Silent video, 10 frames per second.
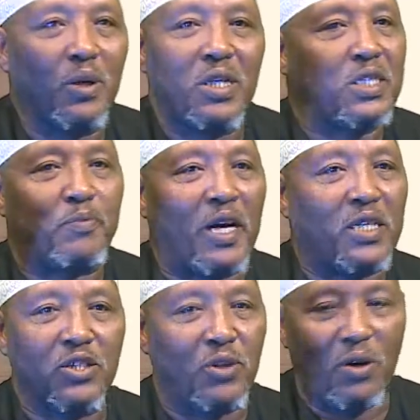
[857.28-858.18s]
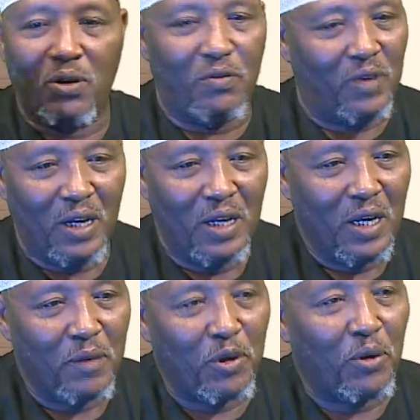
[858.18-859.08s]
it's practiced all over.
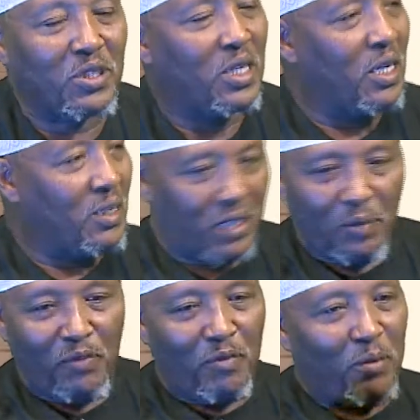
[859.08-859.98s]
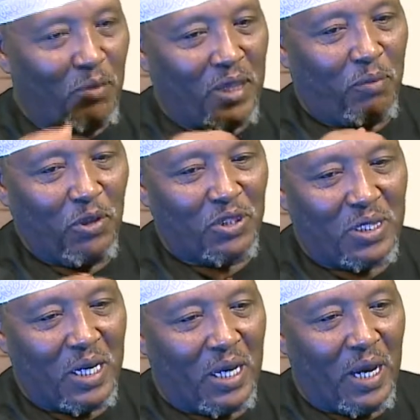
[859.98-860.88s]
Because in some of the mosques
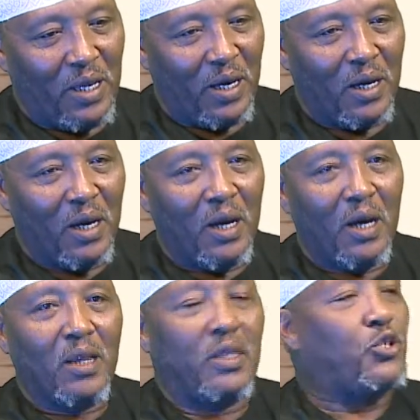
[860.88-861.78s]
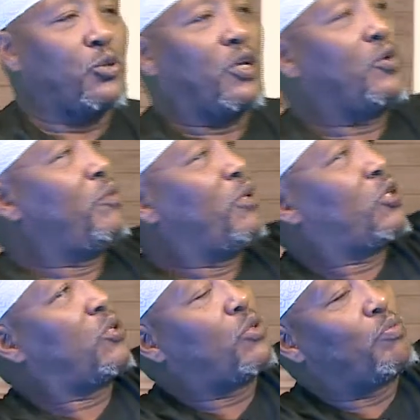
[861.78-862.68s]
in Kenya, the children will be
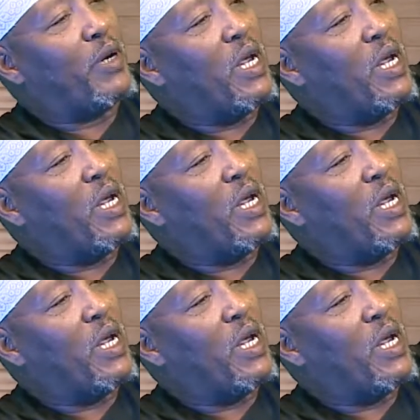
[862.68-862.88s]
told to pray